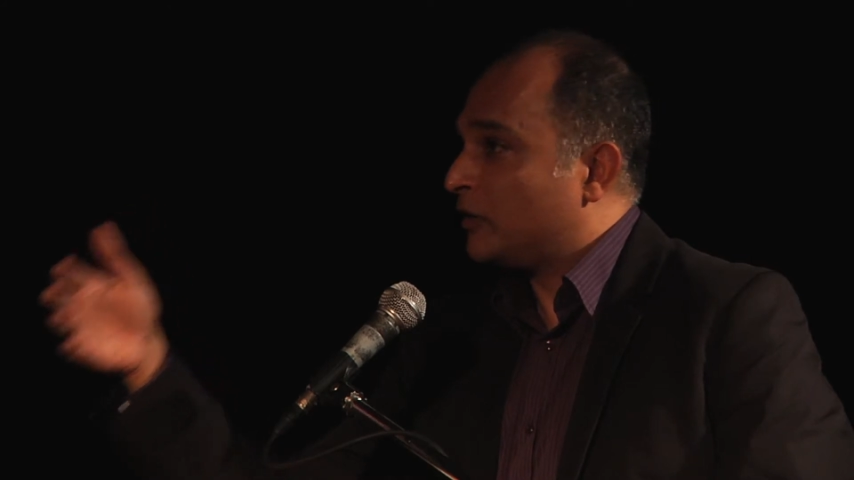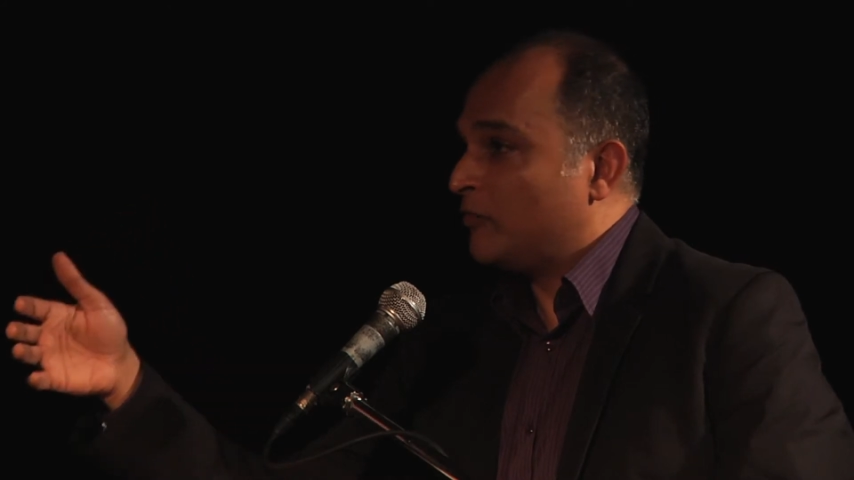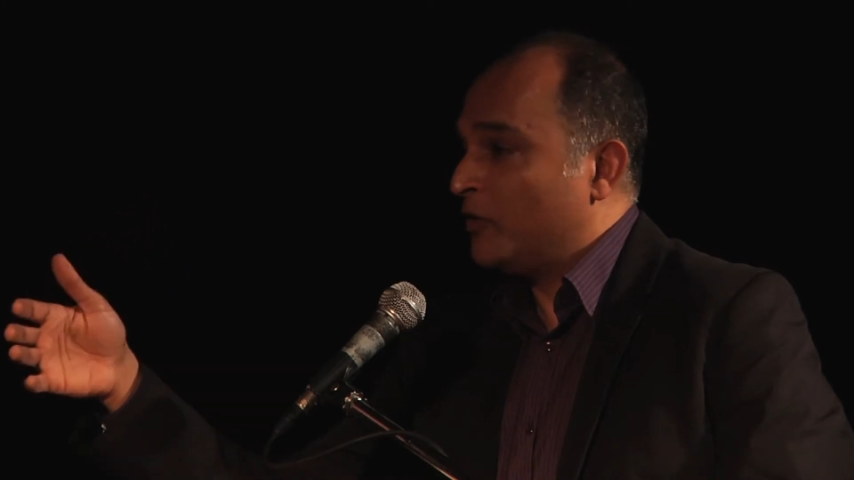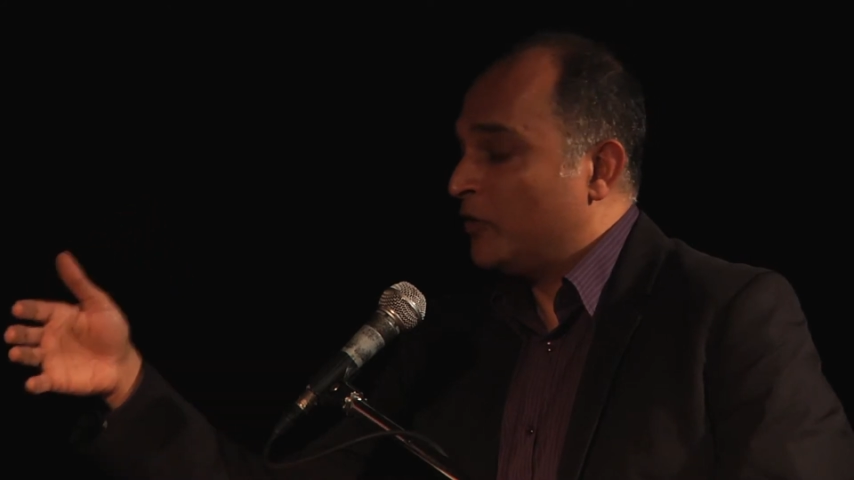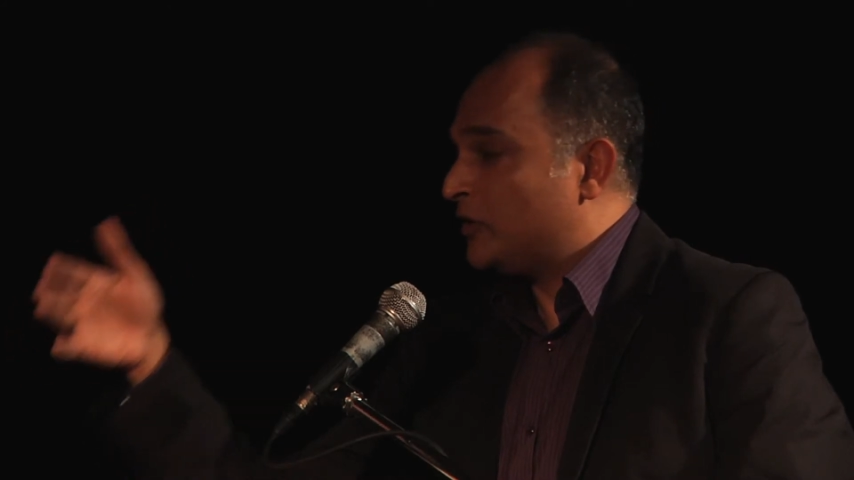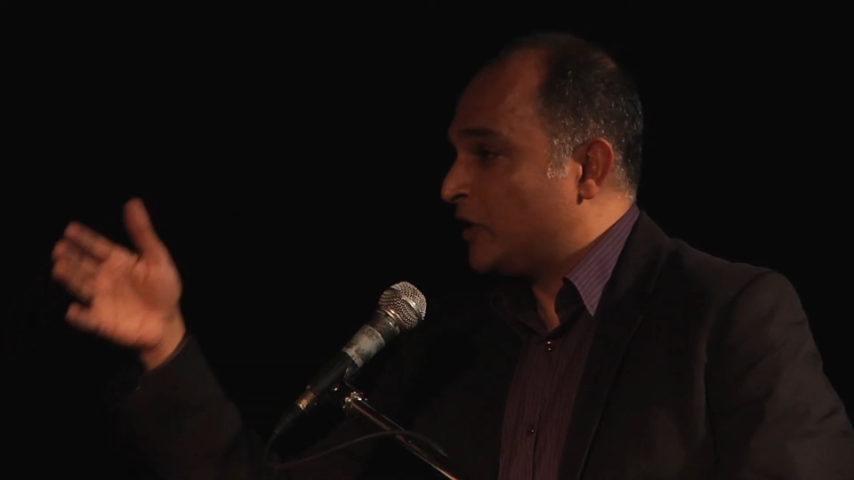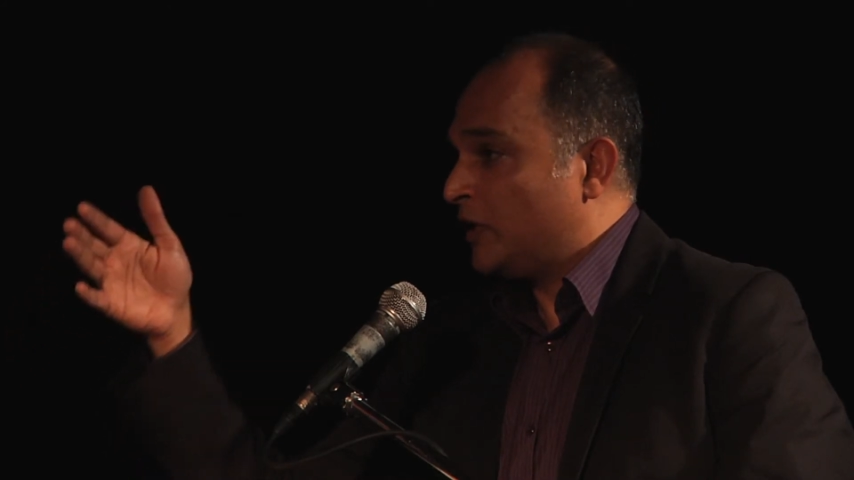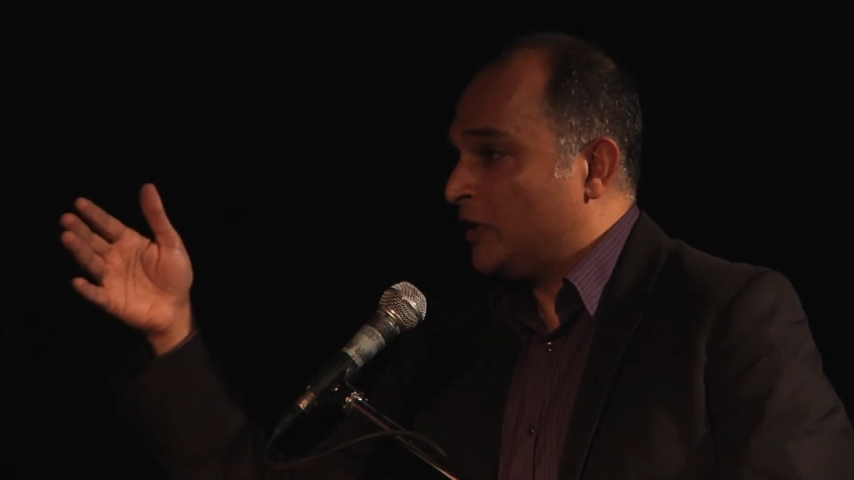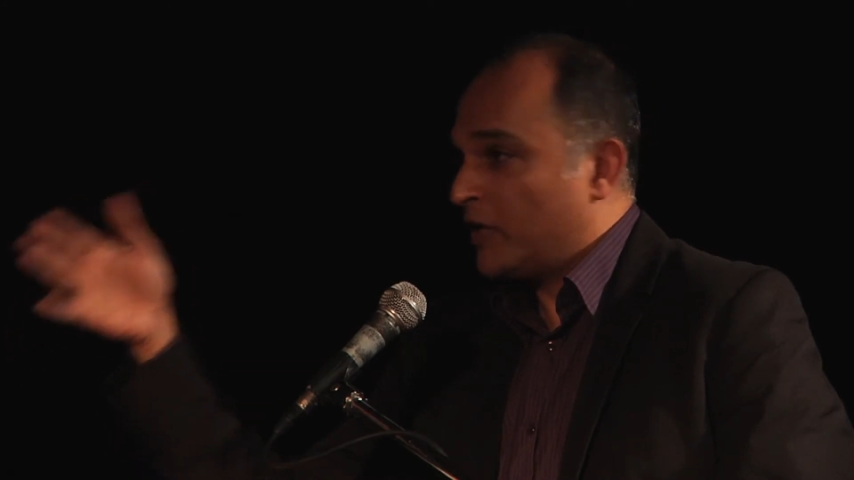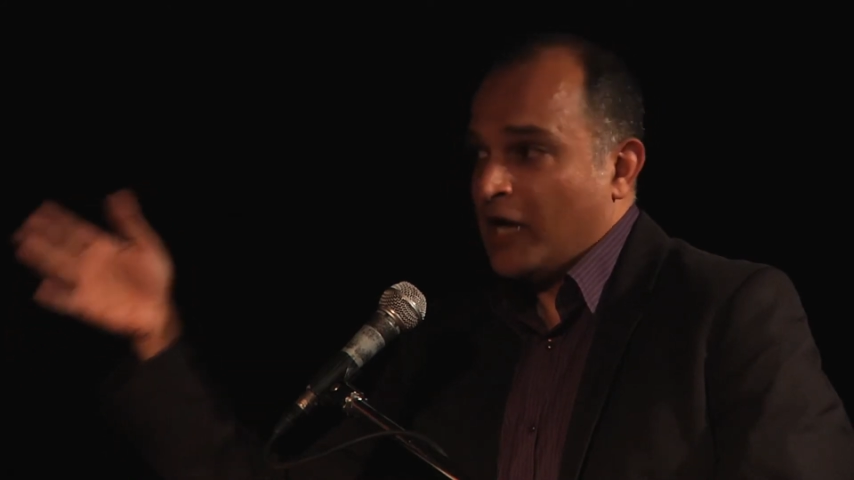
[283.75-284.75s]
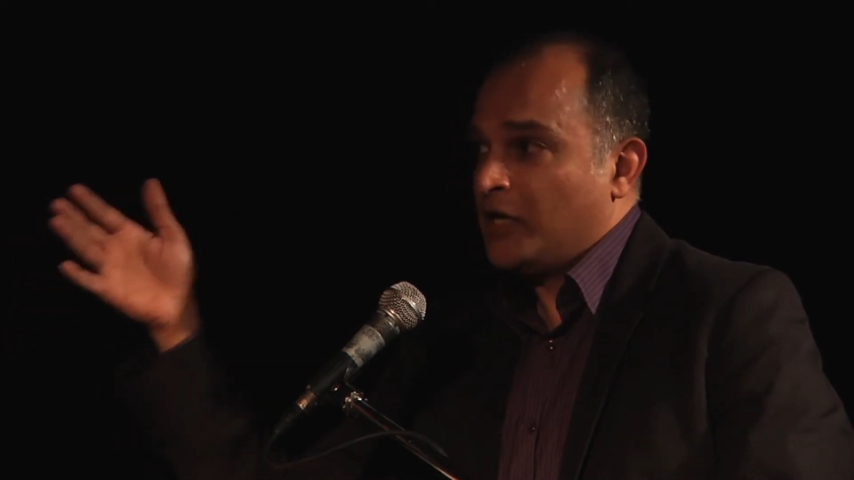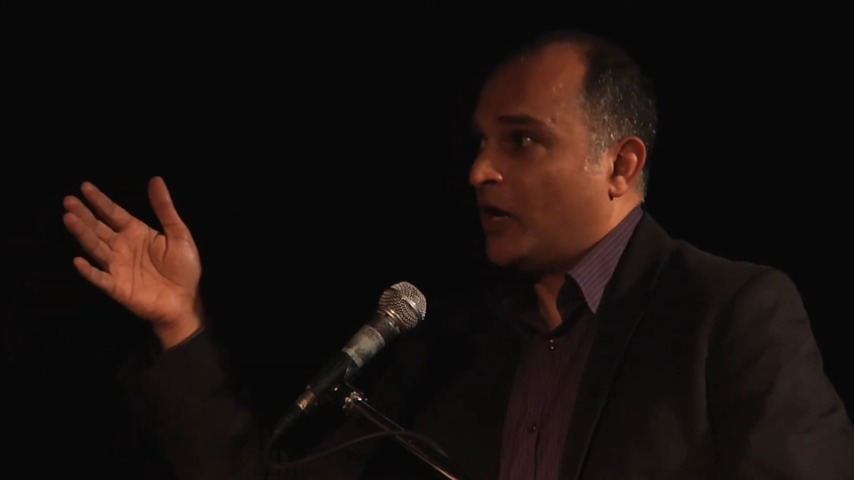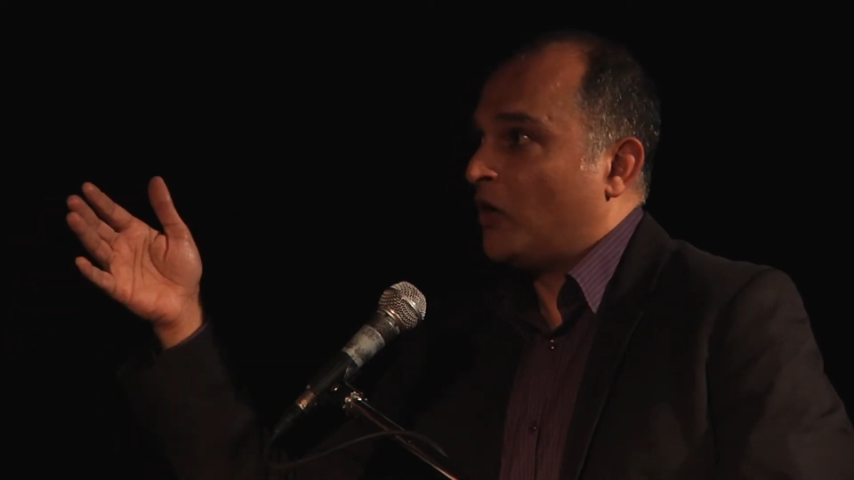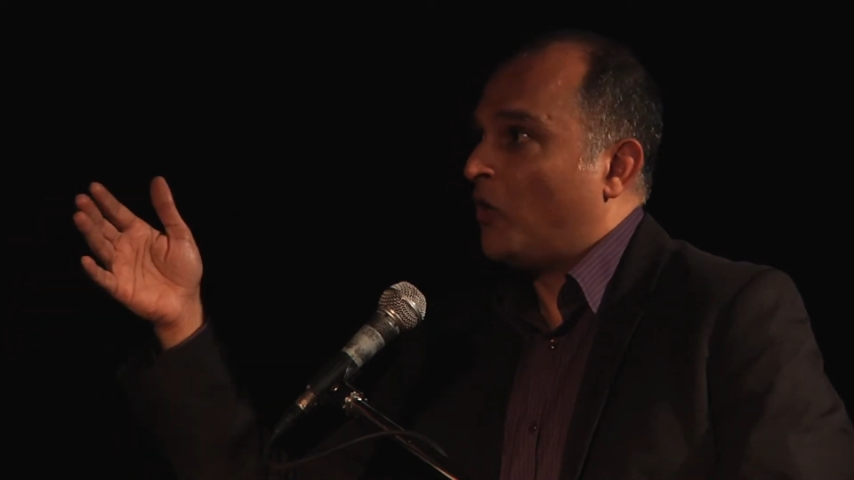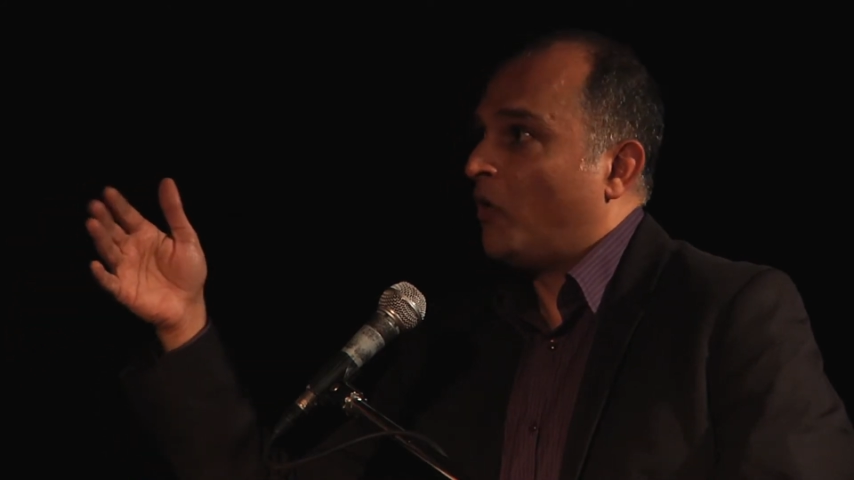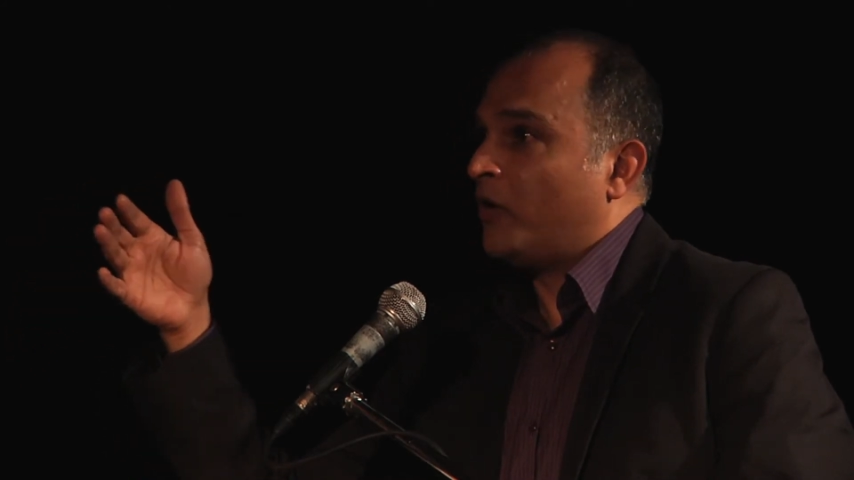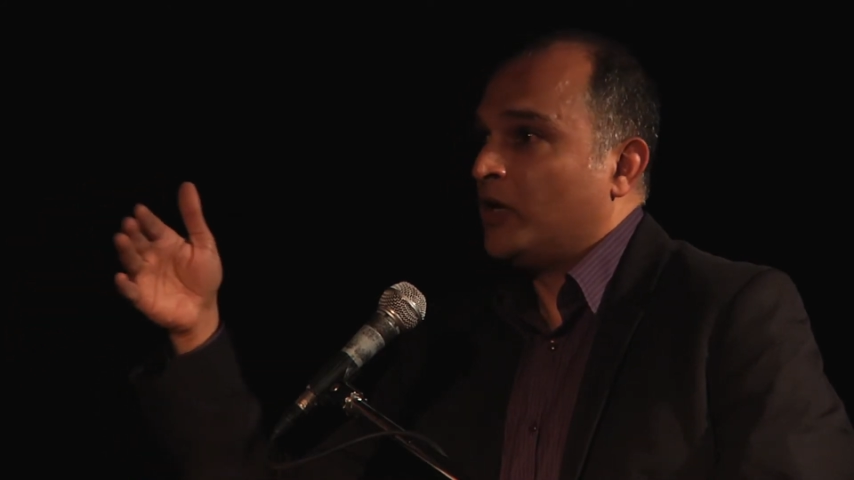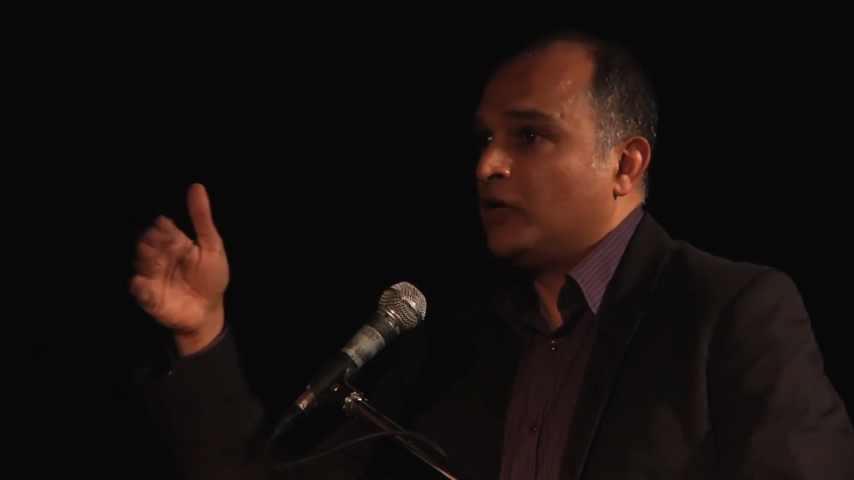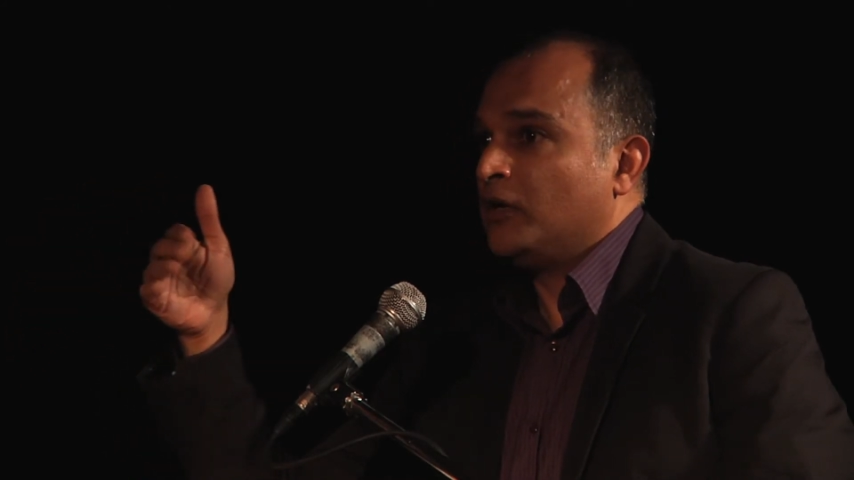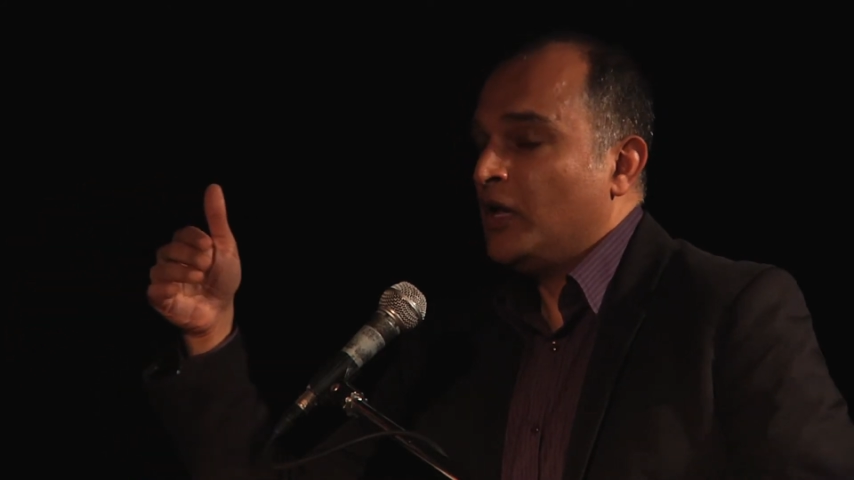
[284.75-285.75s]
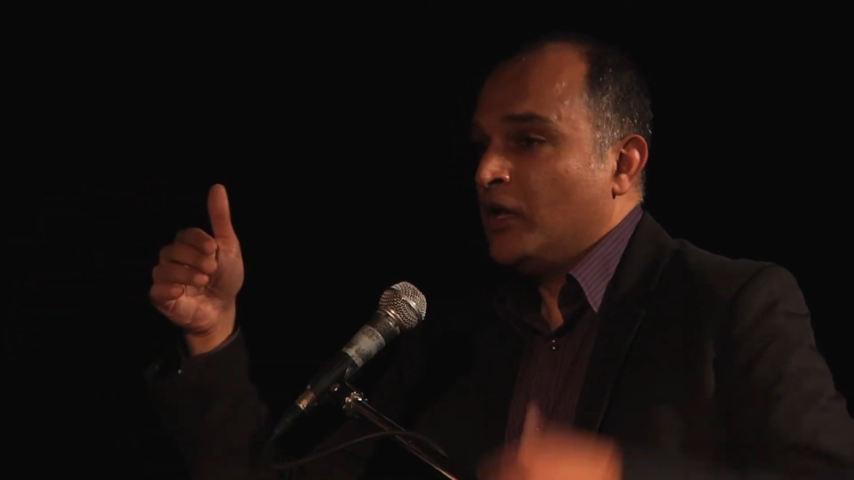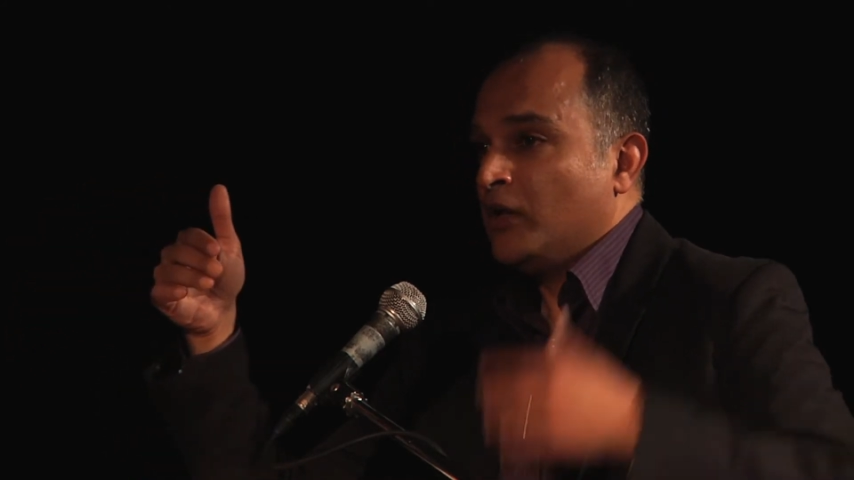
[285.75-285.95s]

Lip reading: community in Kenya or in